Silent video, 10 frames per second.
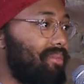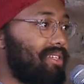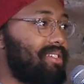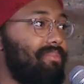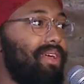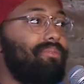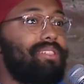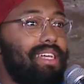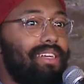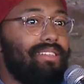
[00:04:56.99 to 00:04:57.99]
And I'm not
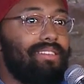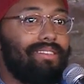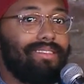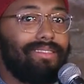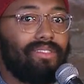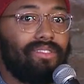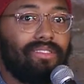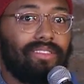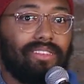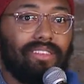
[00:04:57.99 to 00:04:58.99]
saying
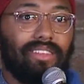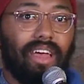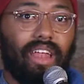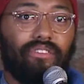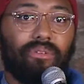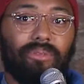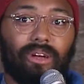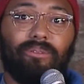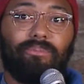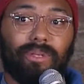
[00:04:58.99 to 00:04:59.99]
that
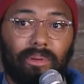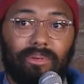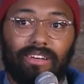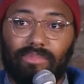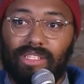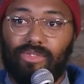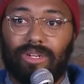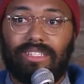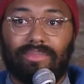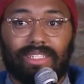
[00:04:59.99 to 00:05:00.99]
some people have
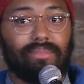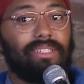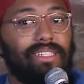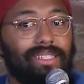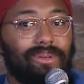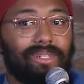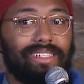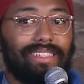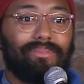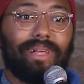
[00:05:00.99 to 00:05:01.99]
misfortune, but some of these
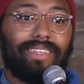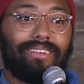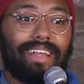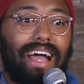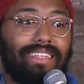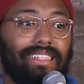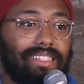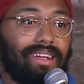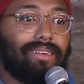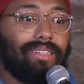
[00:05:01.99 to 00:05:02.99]
stories seem like they're not
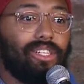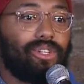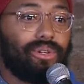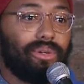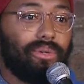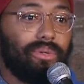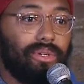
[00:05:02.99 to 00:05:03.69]
necessarily true.